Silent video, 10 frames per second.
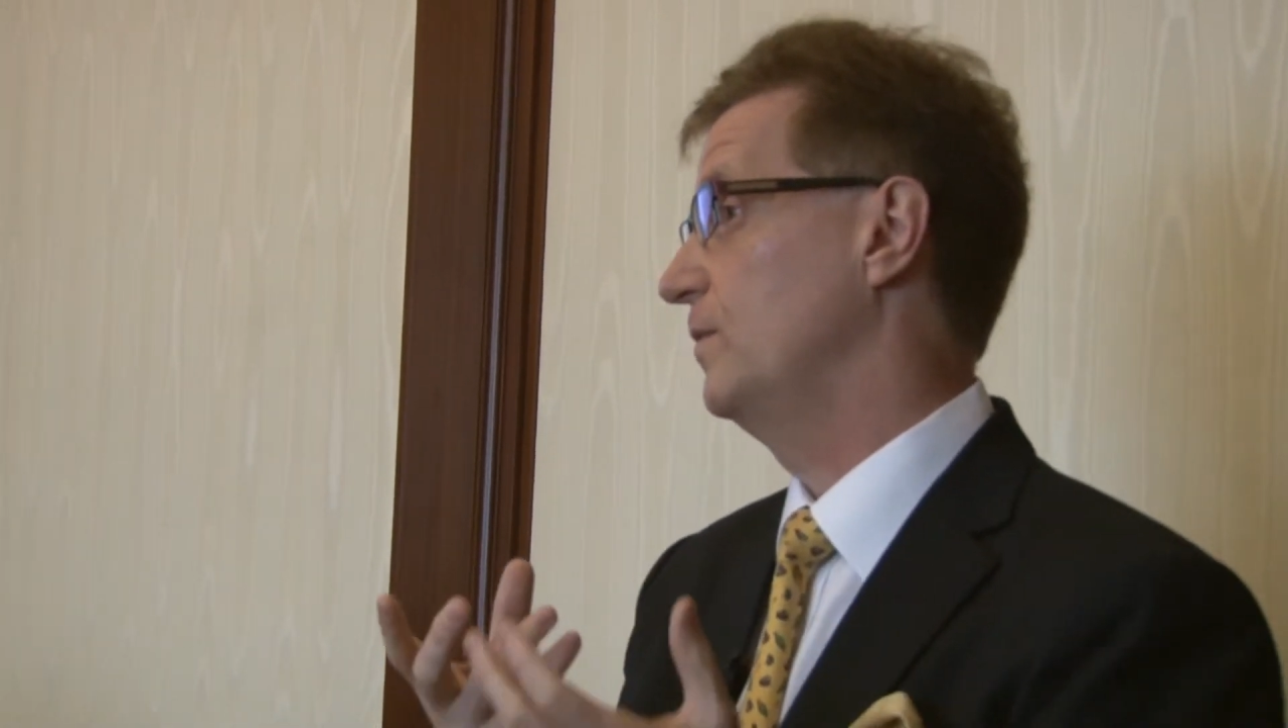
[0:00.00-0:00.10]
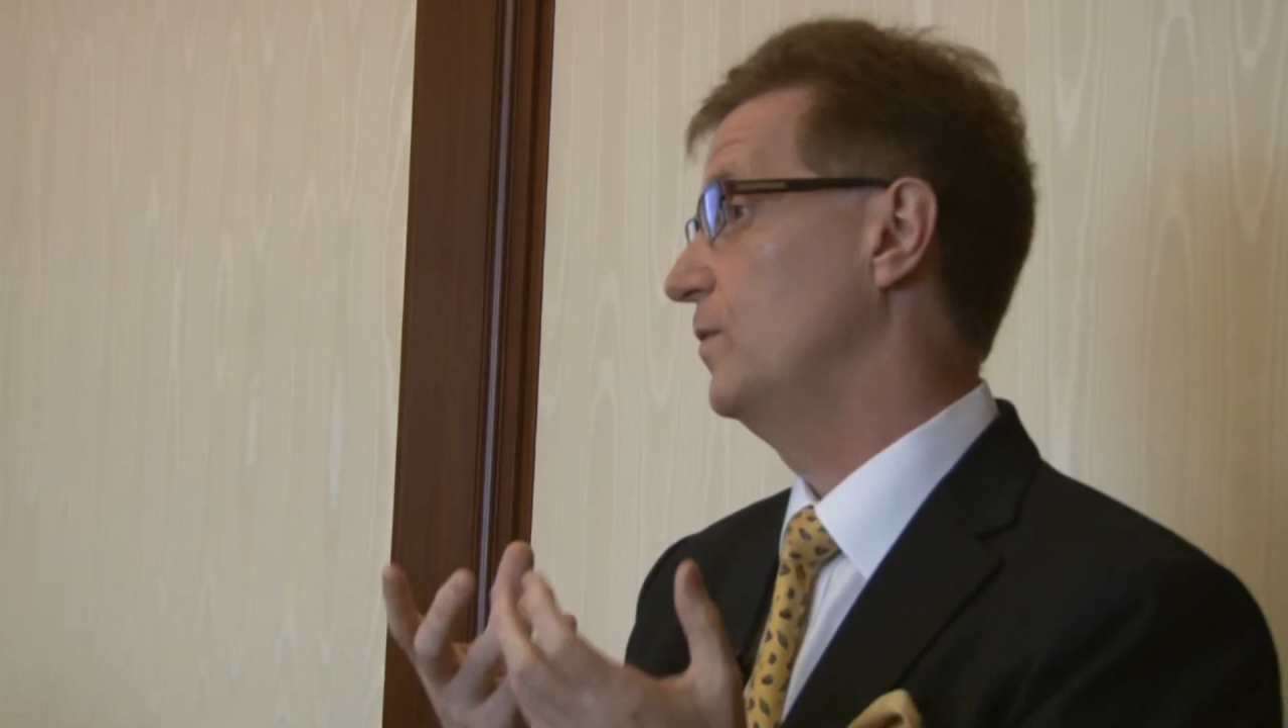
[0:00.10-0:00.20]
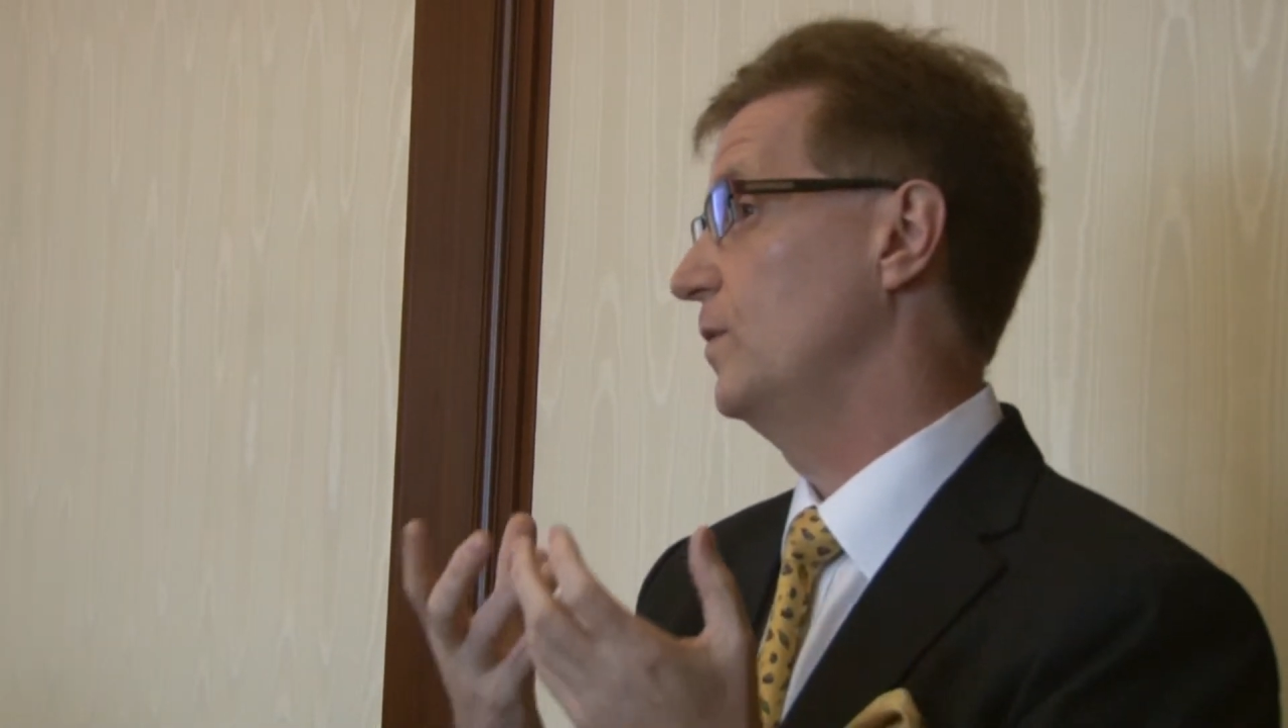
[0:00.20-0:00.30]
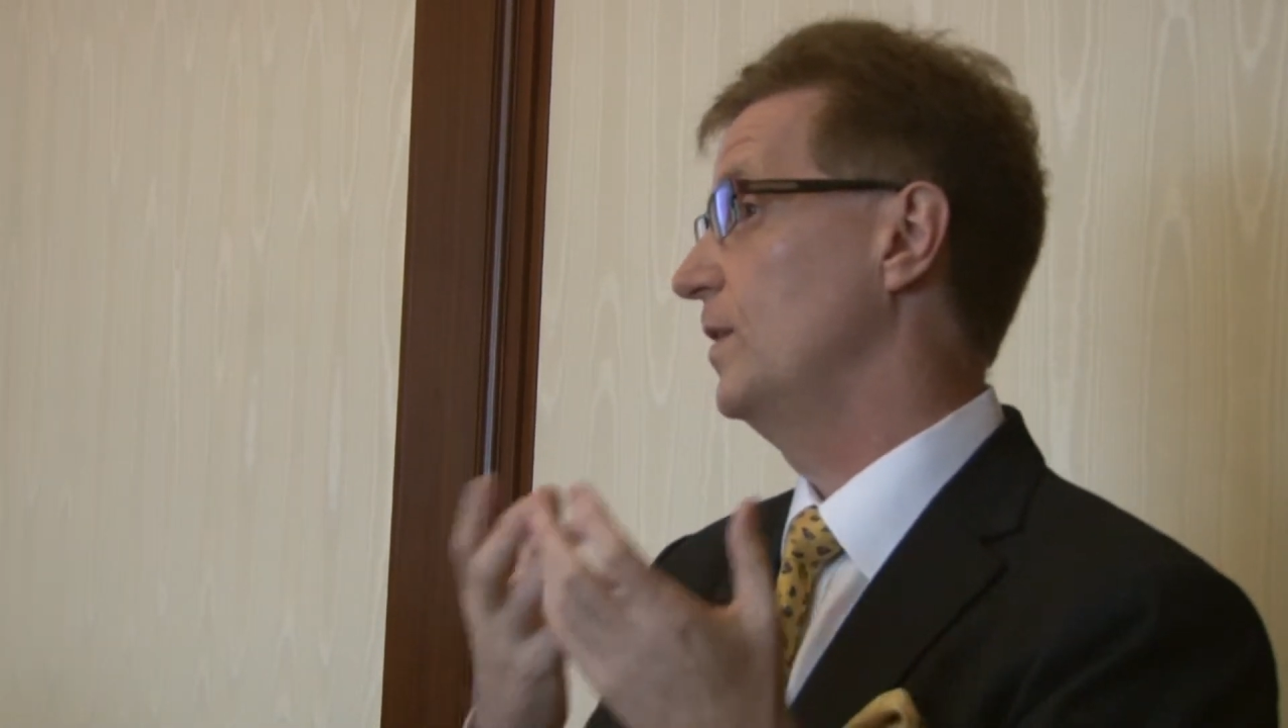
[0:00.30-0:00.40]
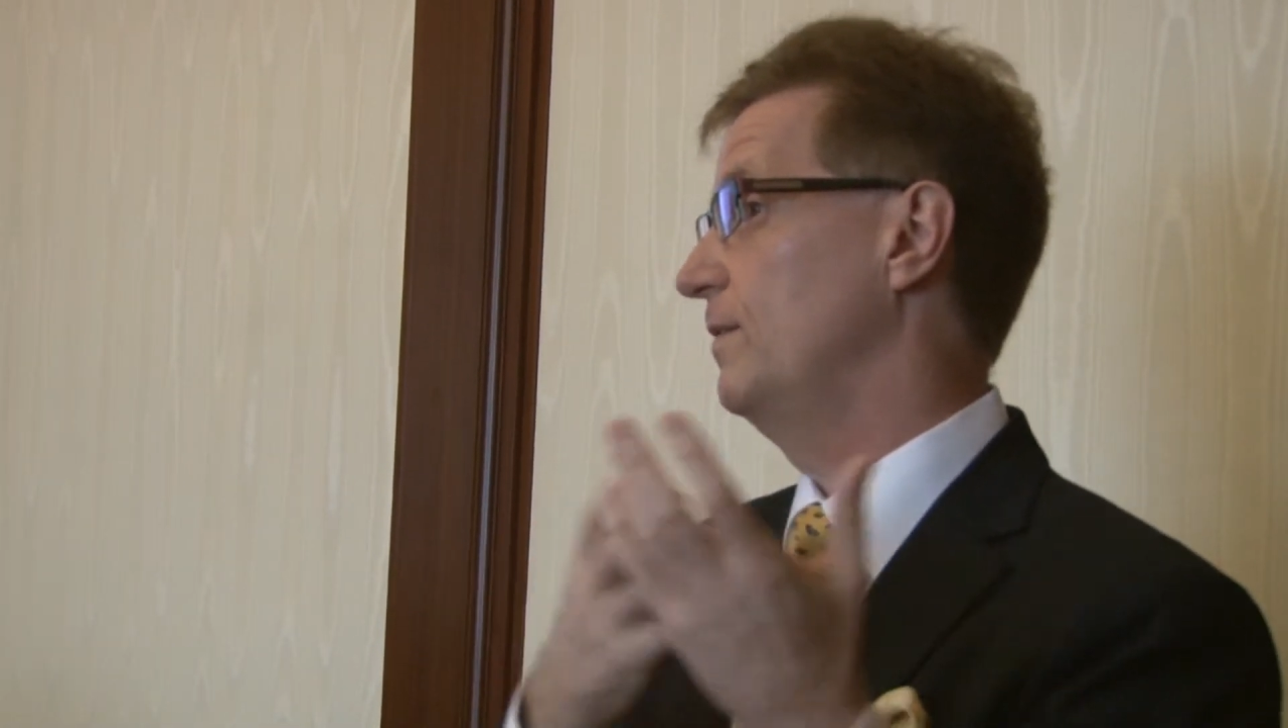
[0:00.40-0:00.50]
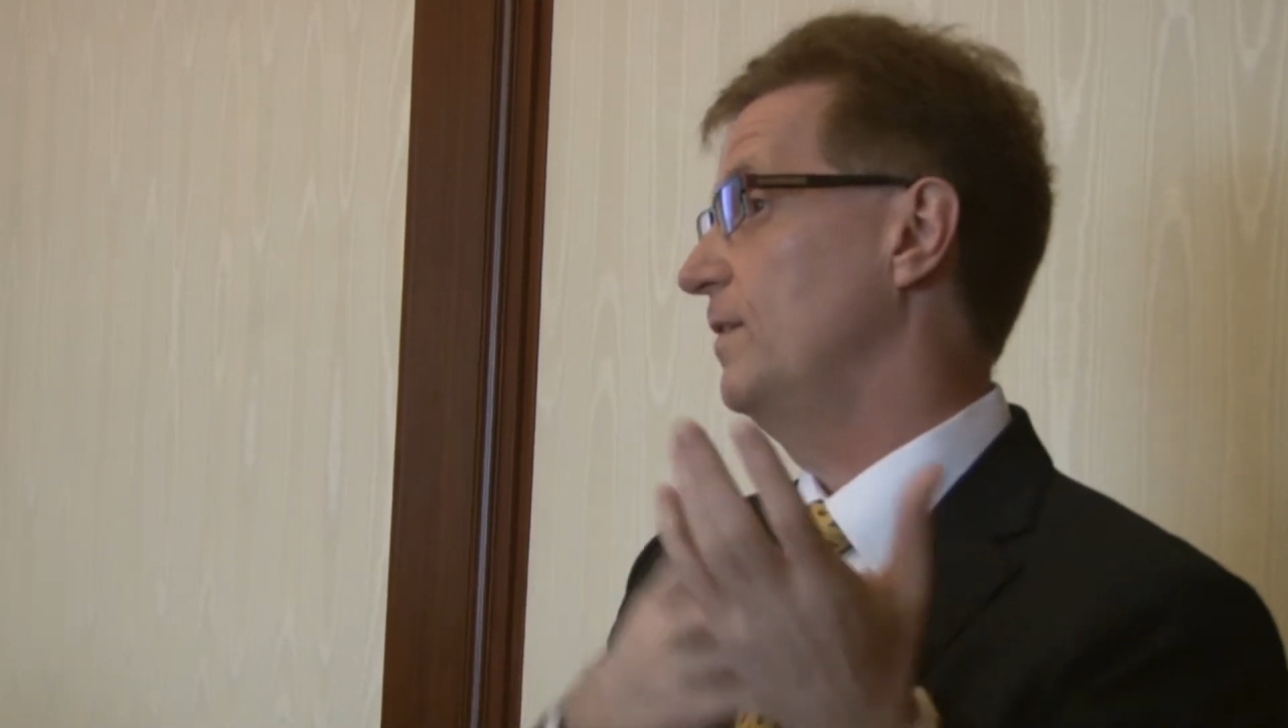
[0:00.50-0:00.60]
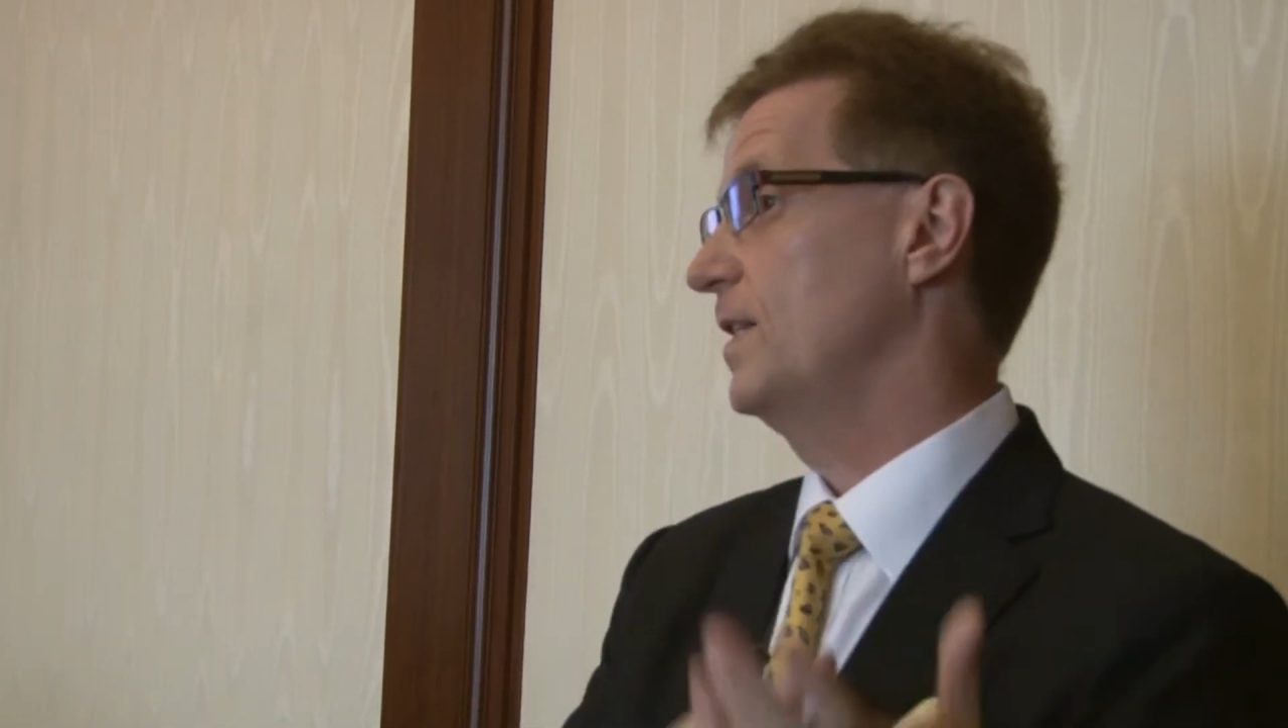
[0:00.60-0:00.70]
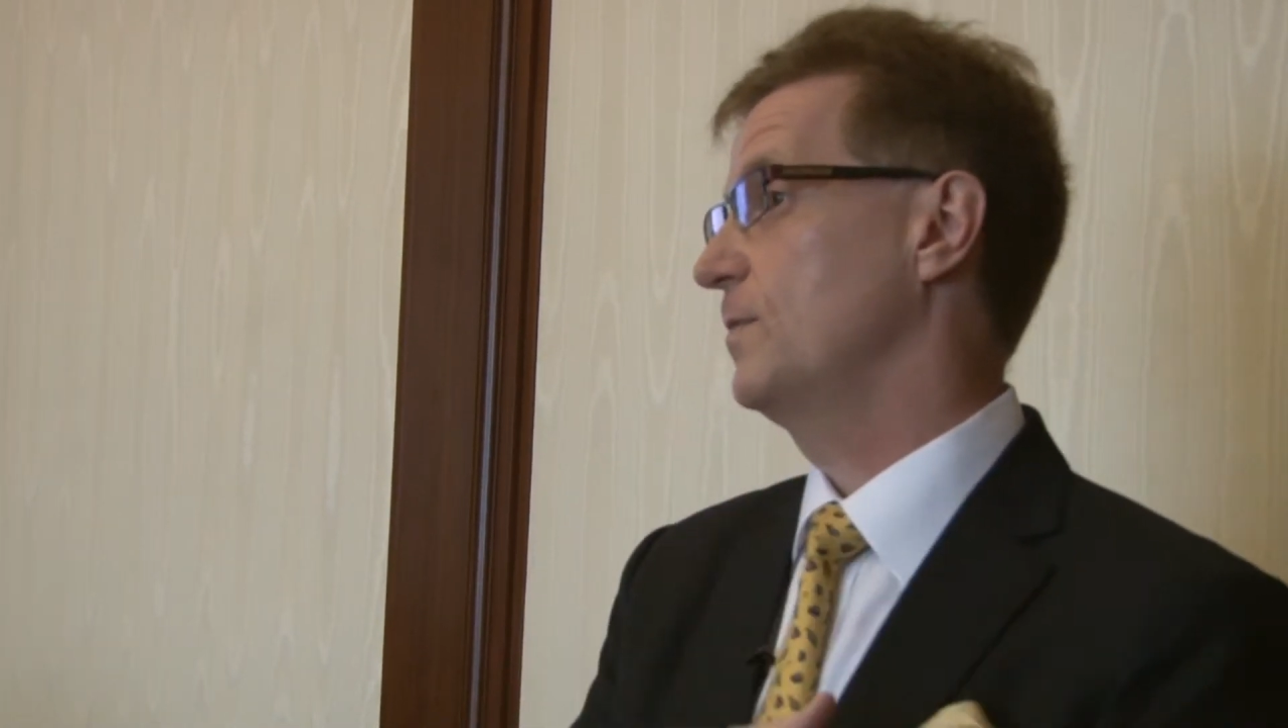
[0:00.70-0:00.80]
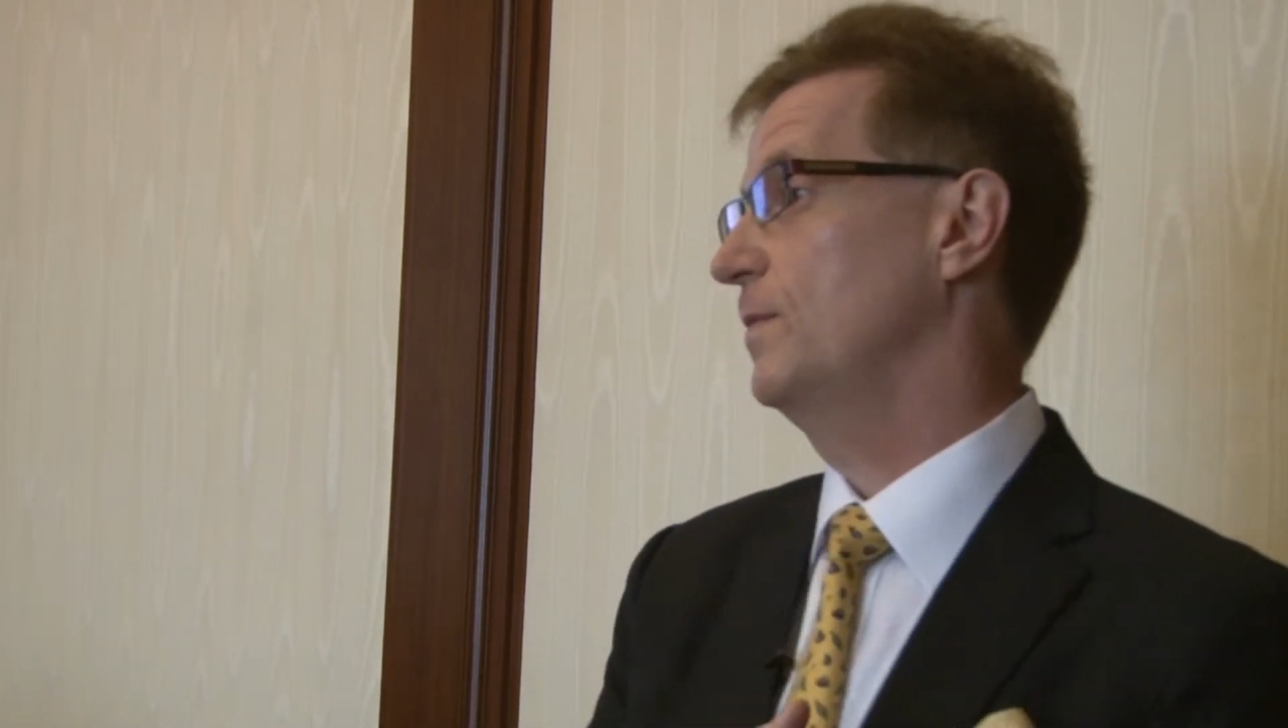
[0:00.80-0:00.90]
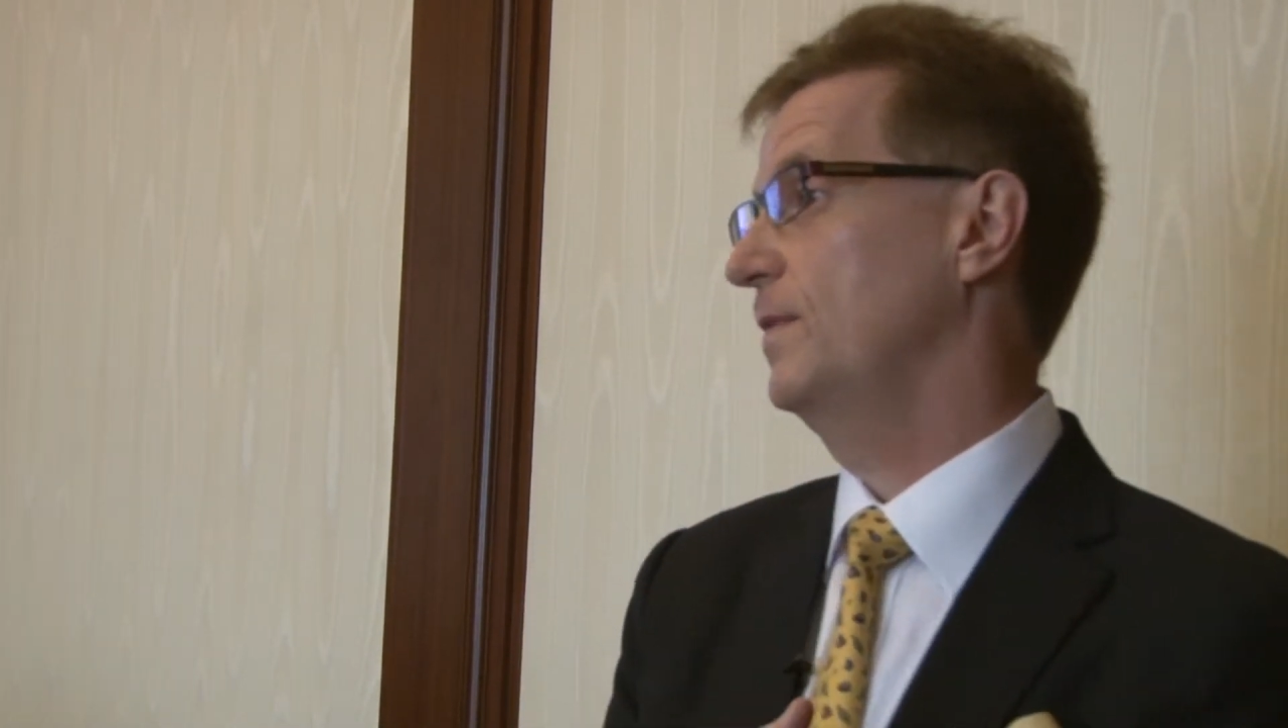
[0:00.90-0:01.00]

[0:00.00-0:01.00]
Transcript: for an investment